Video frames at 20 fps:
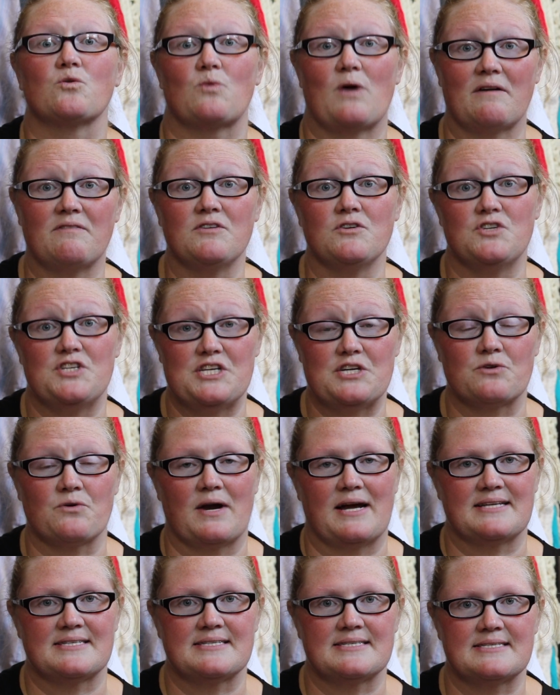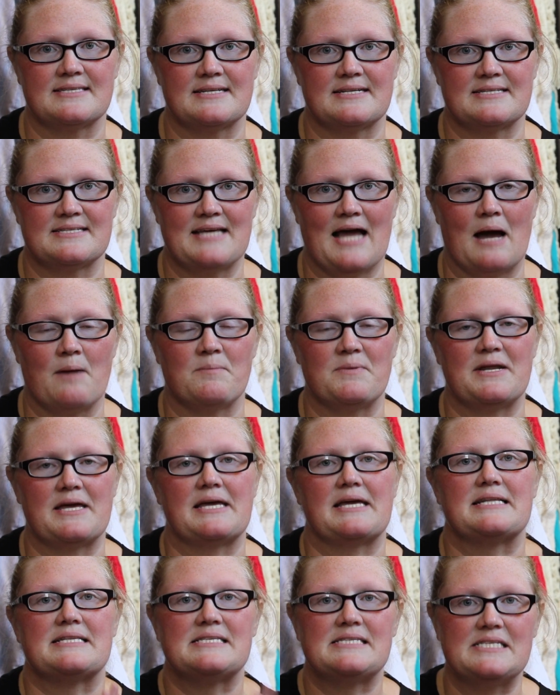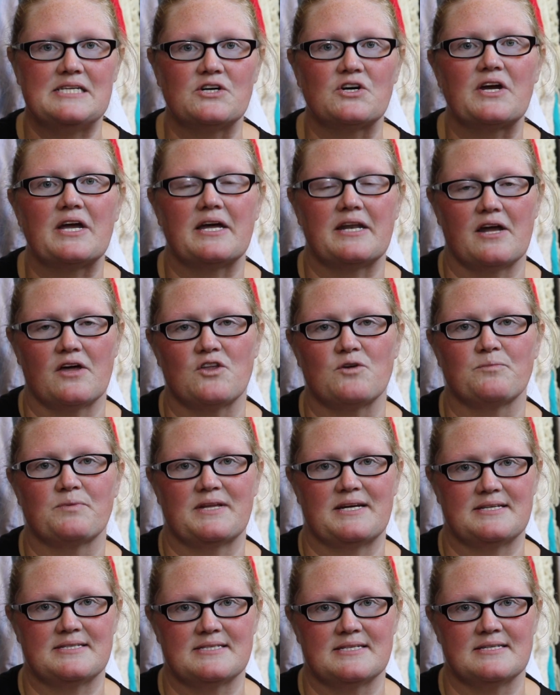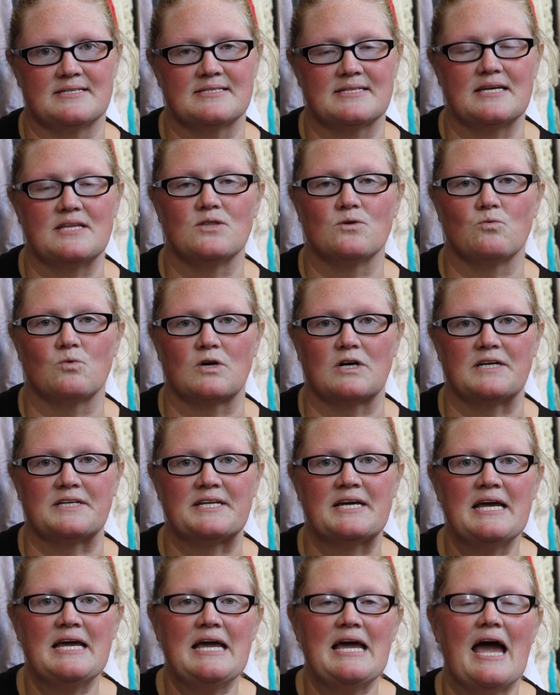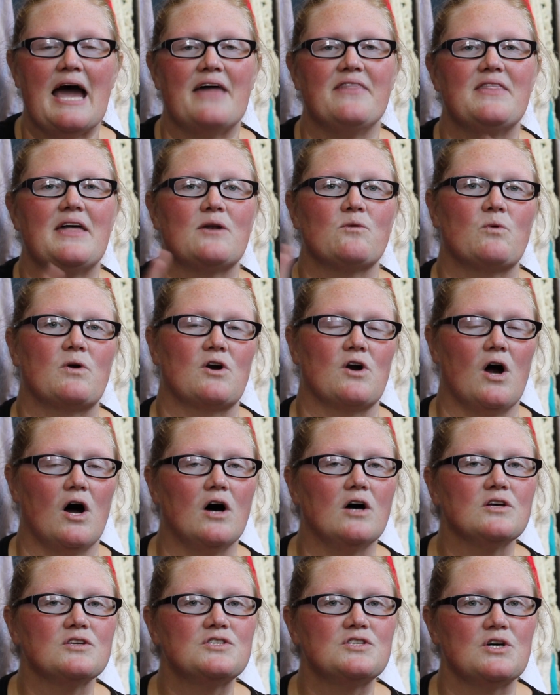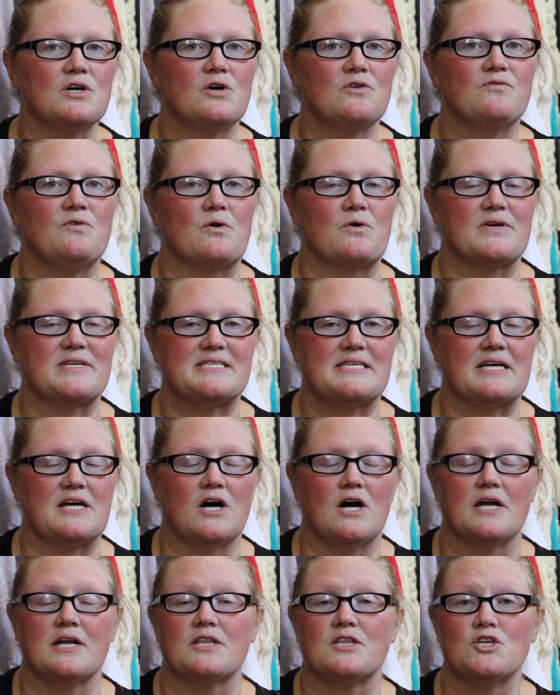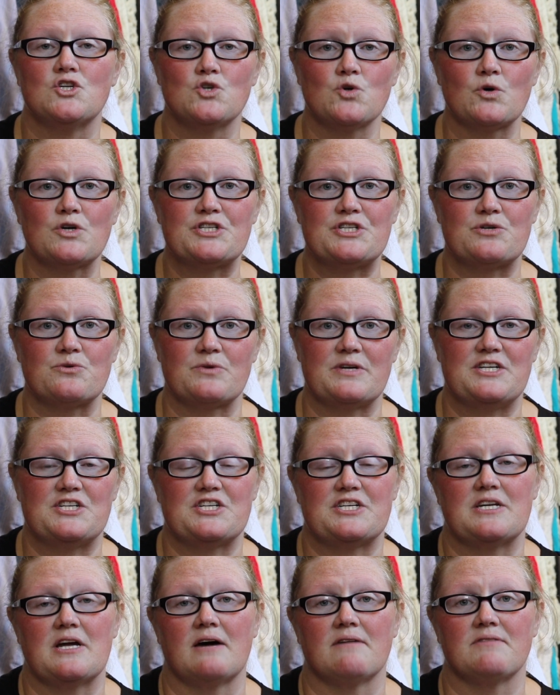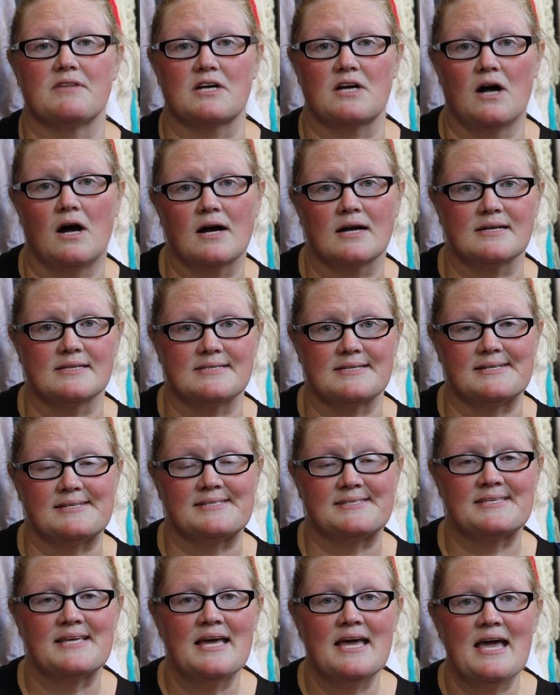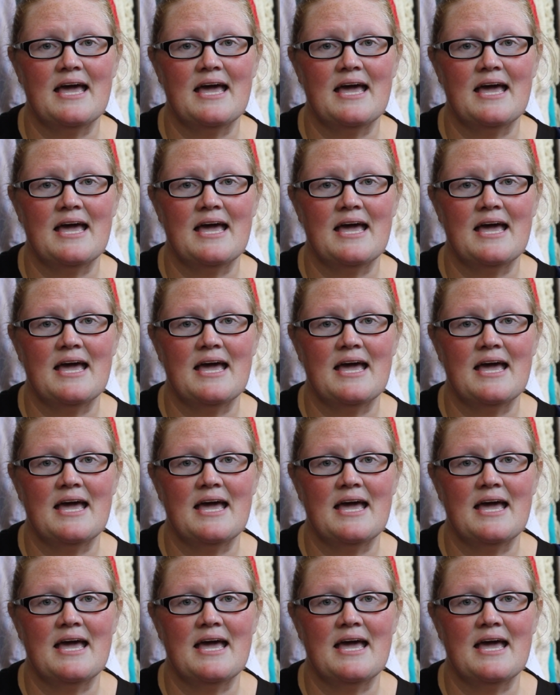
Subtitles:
refugee crisis that is happening in Syria and other places in the world, and then we're also focusing on the Georgian region of the Caucasus.